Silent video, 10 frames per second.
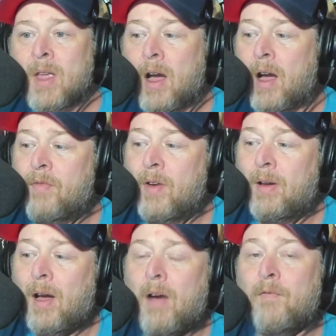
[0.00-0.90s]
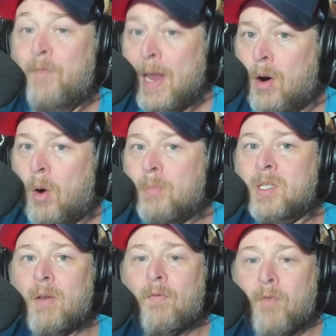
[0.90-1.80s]
of of
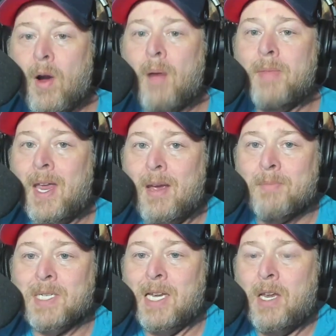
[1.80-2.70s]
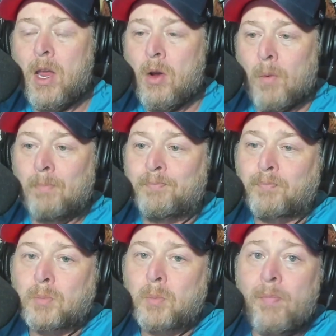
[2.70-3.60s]
films from the MCU.
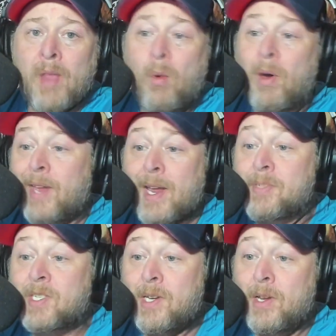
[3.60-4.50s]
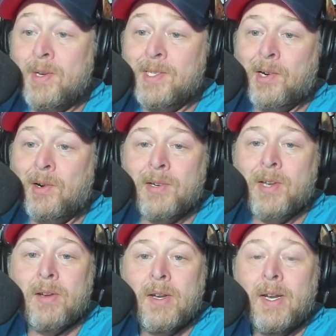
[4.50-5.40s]
Well, the MCU has turned
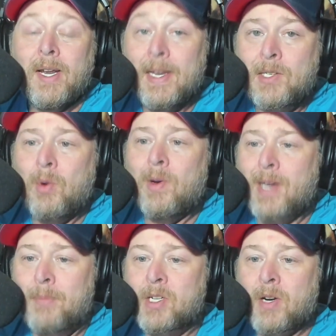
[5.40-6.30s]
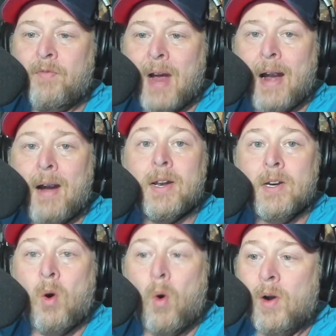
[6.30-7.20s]
into a dumpster fire, and
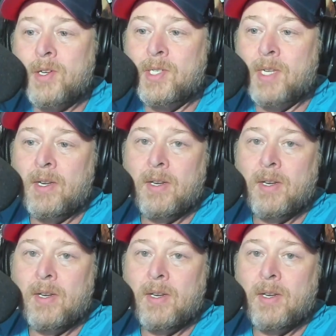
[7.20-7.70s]
of course,